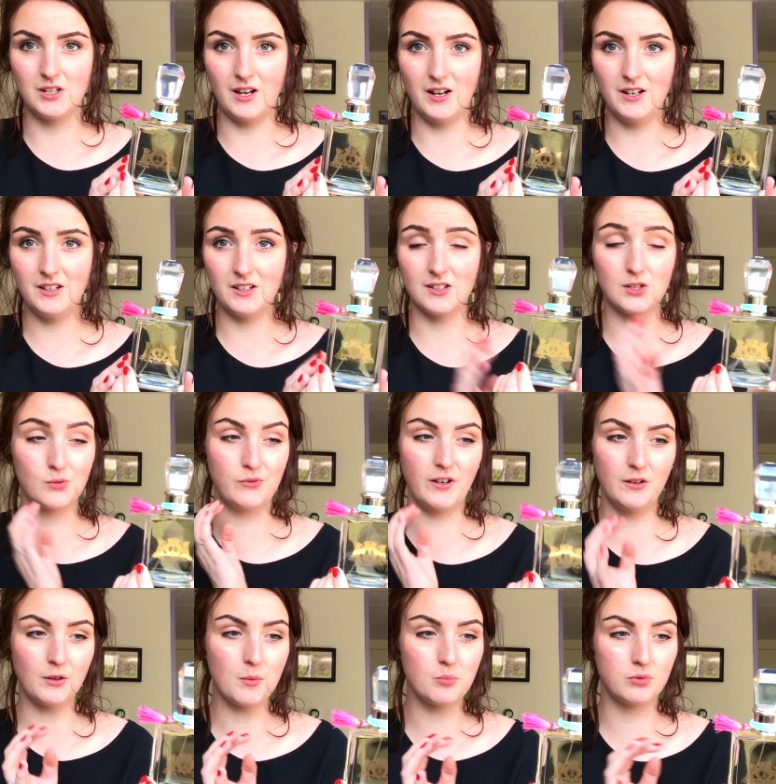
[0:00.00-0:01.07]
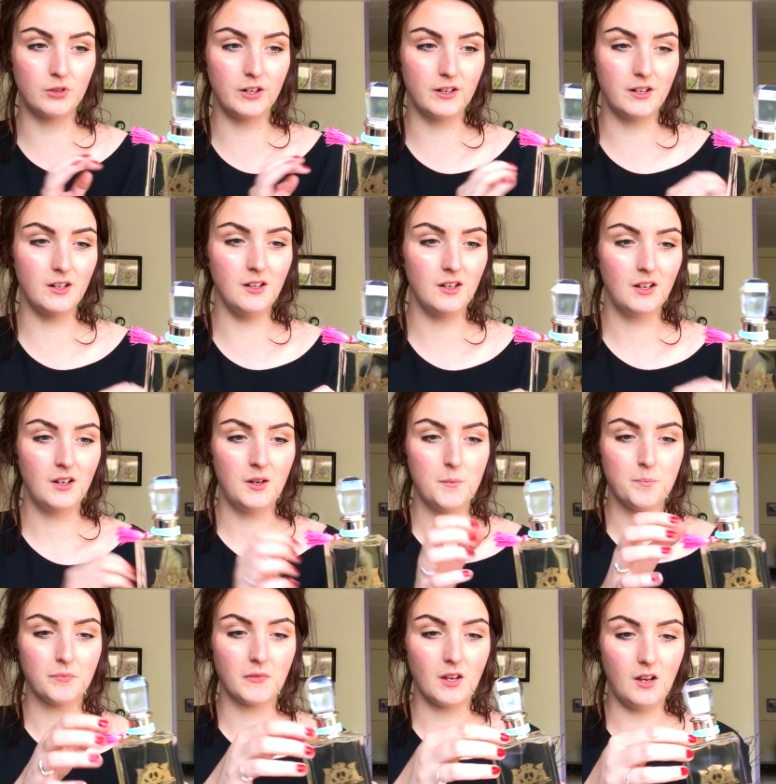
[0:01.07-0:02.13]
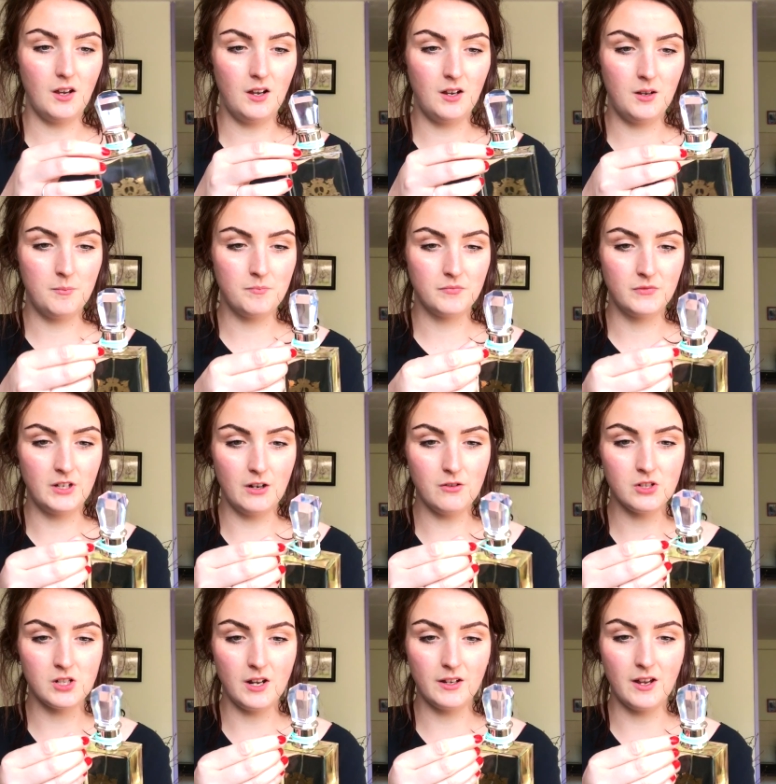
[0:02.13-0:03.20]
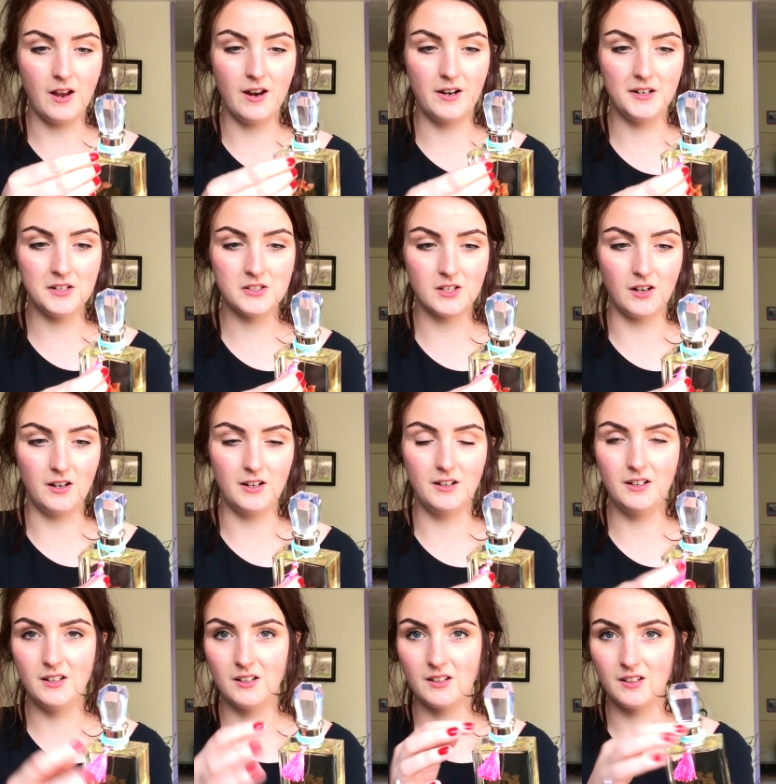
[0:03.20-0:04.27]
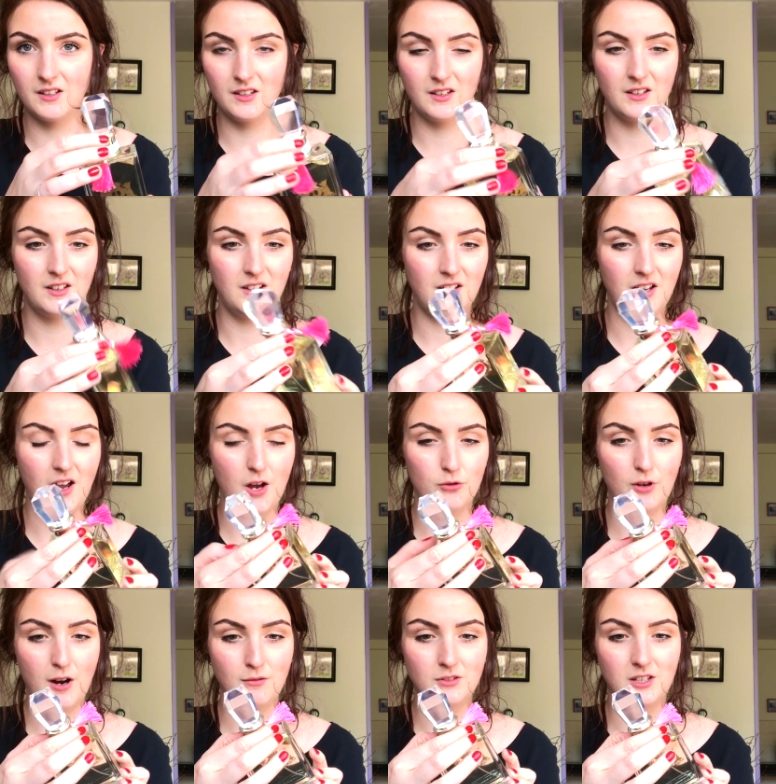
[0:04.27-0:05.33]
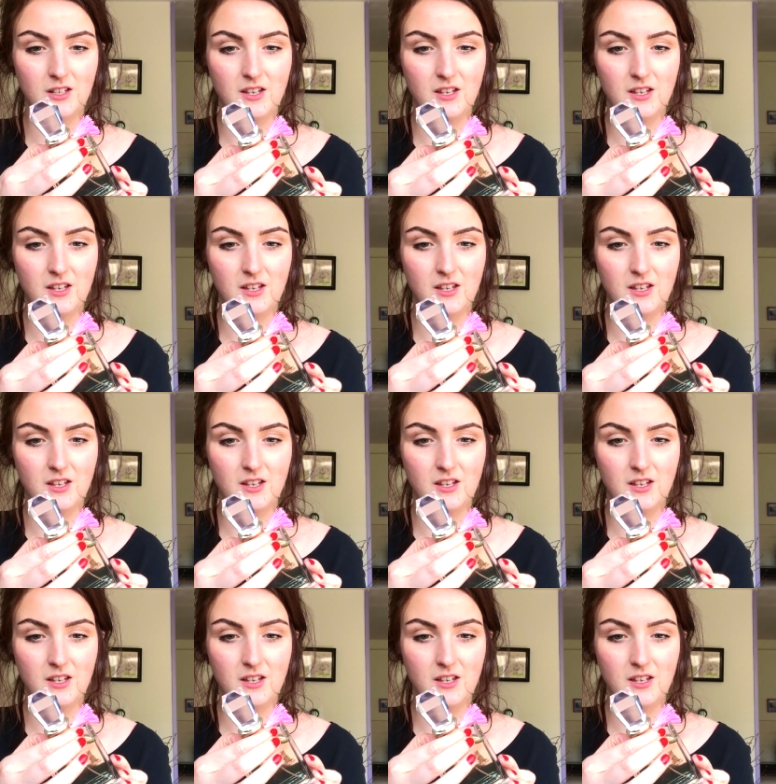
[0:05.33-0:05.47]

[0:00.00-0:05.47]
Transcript: like. It's very pretty. There's like a hair tie around the